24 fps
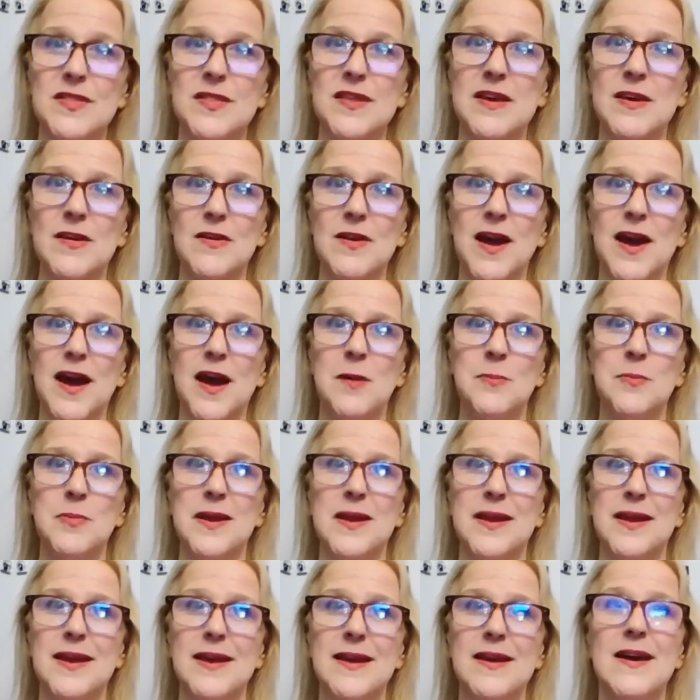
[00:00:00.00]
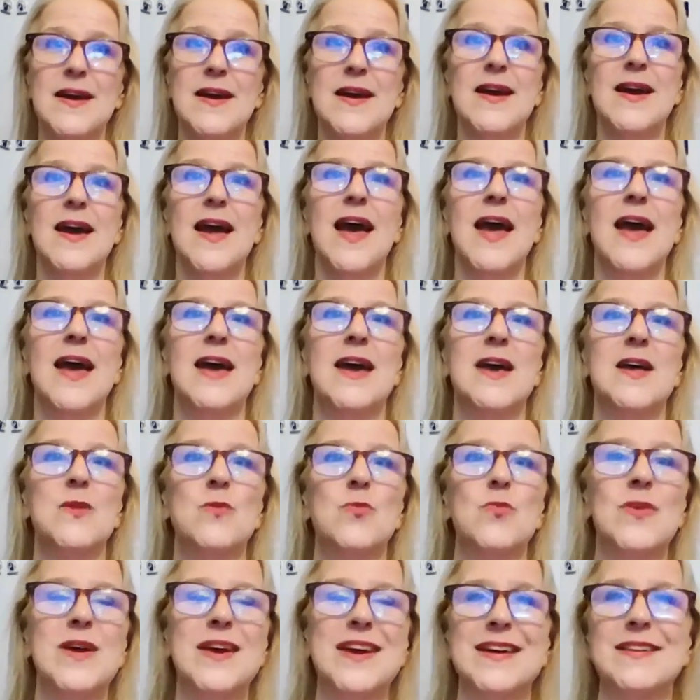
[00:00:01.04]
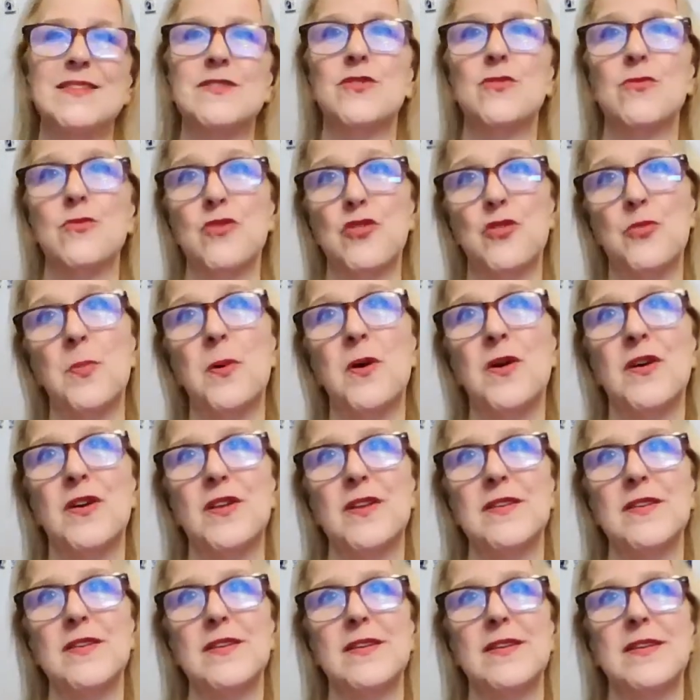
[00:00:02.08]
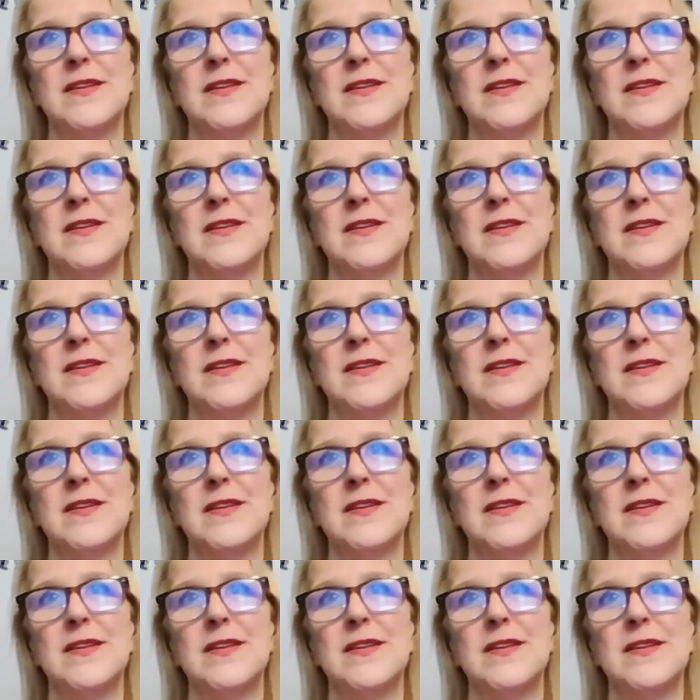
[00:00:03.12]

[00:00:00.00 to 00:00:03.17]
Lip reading: They are happening and we get to respond.